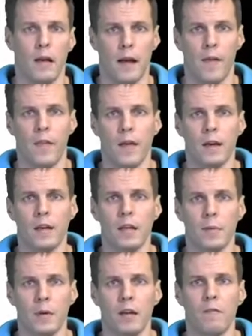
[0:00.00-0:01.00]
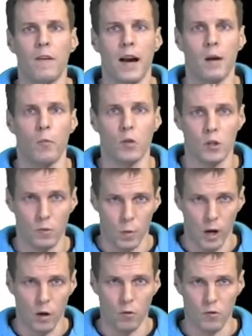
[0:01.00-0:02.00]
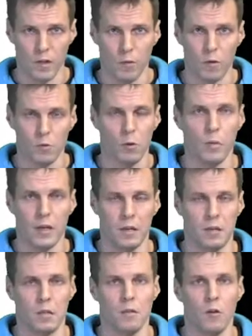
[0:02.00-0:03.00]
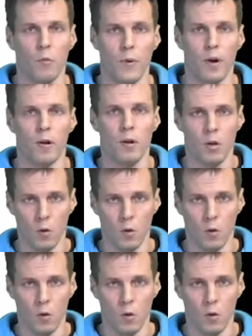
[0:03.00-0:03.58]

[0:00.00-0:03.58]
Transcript: and the independent variable is 1 or 0, so we can just compare.